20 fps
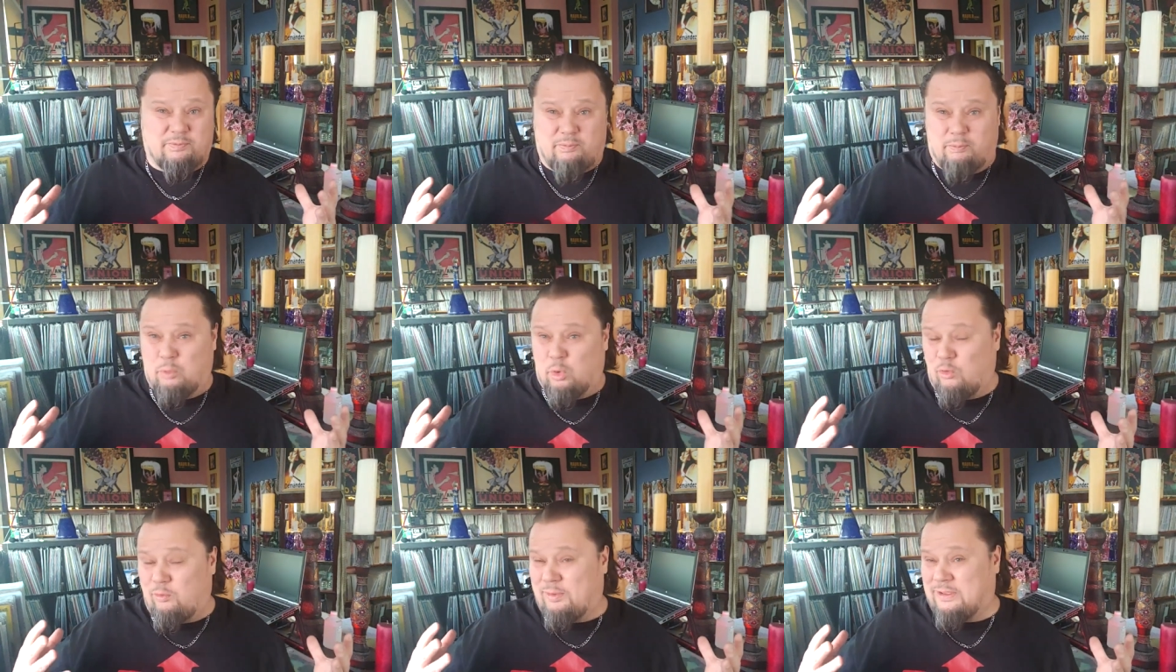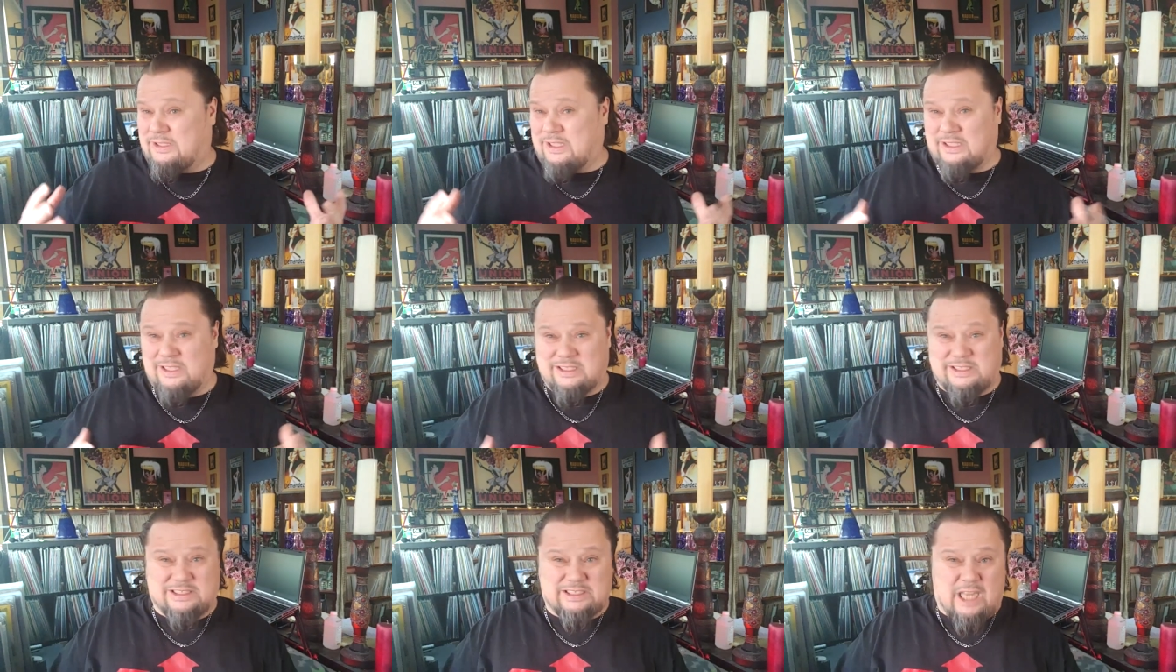movements in
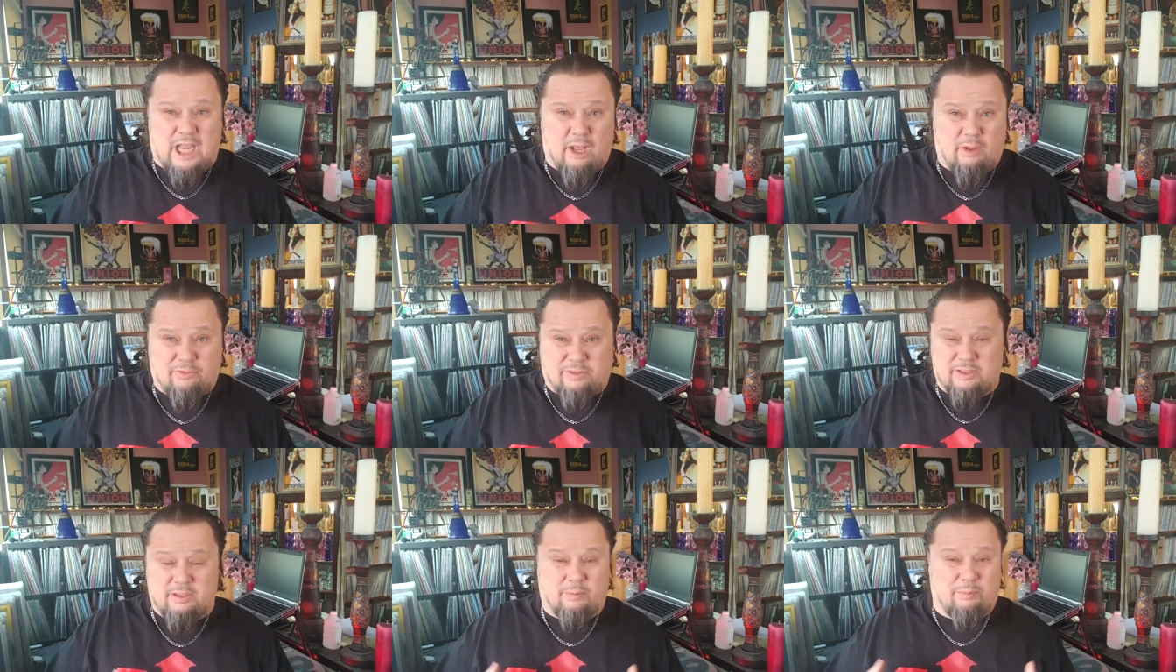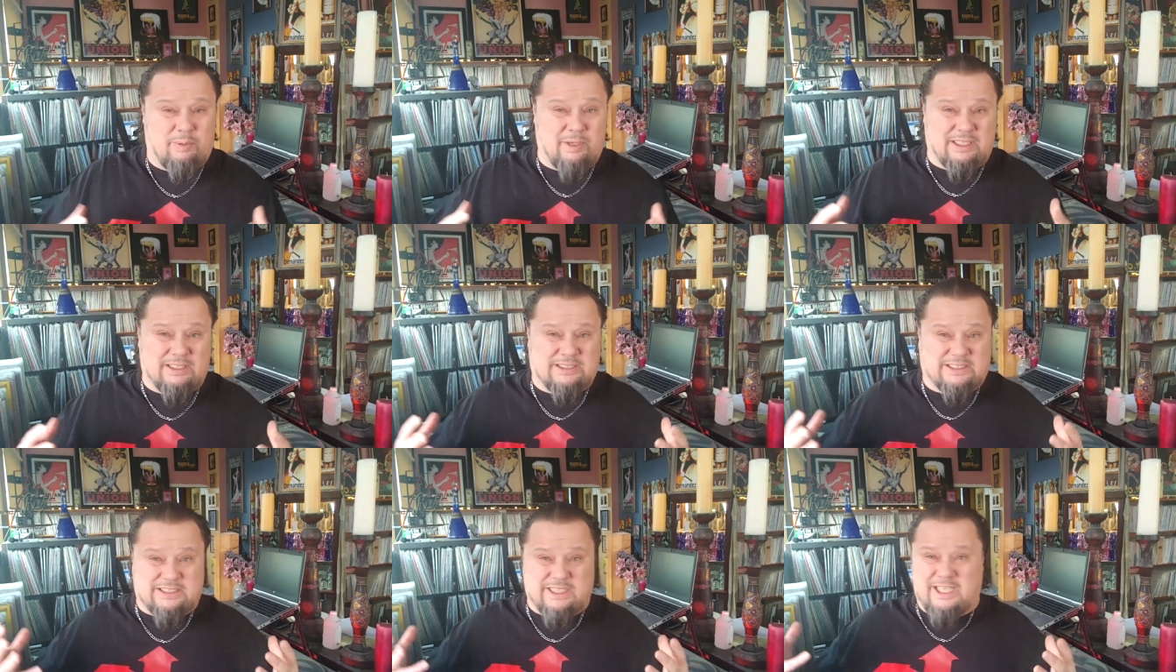the South and the
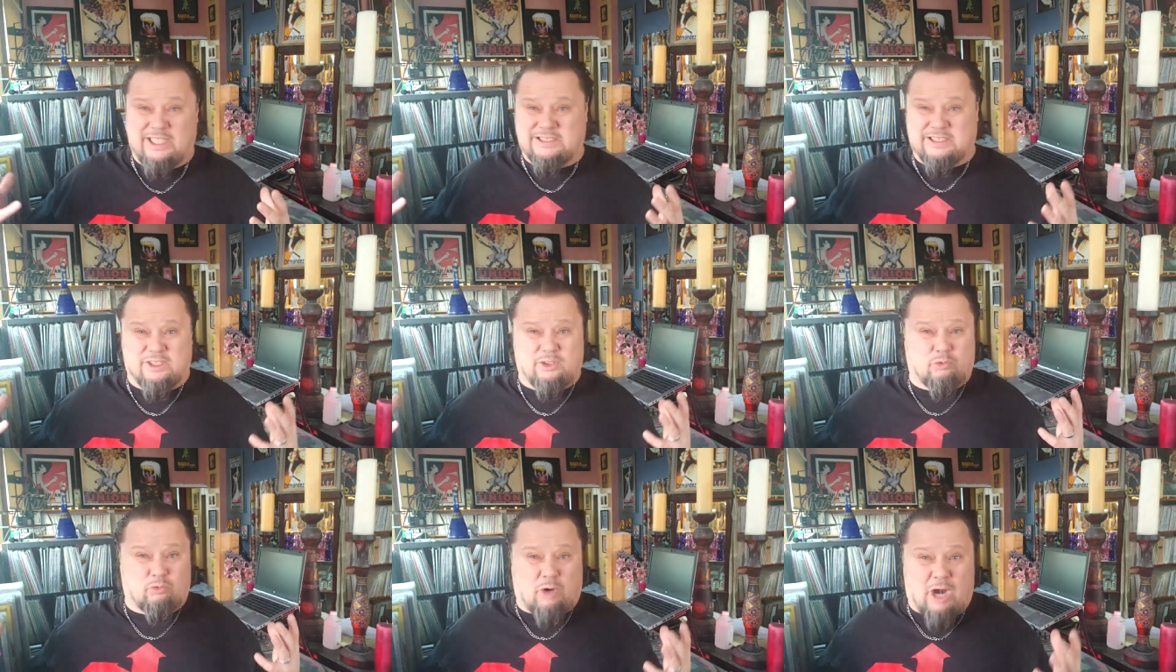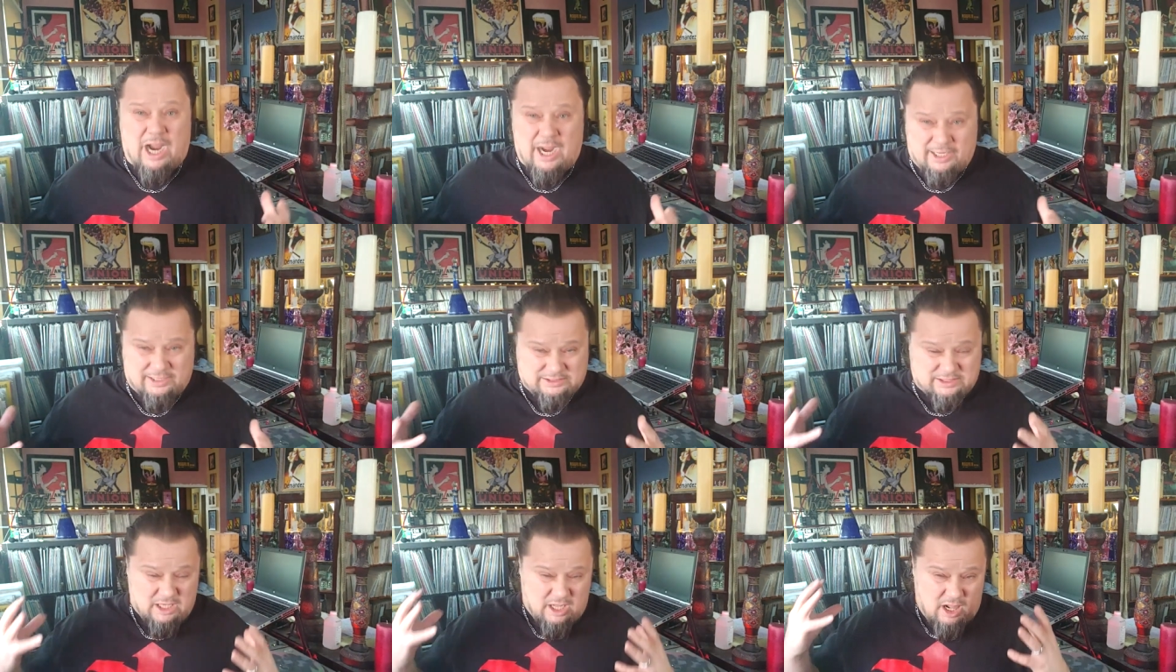big cities and the
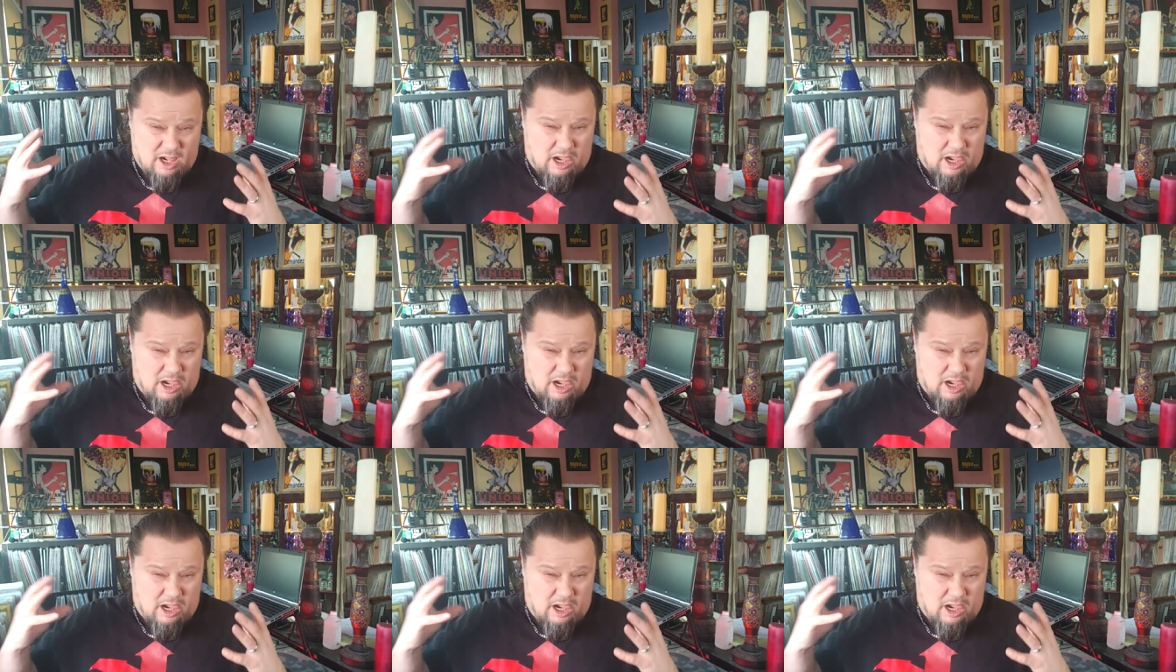riots.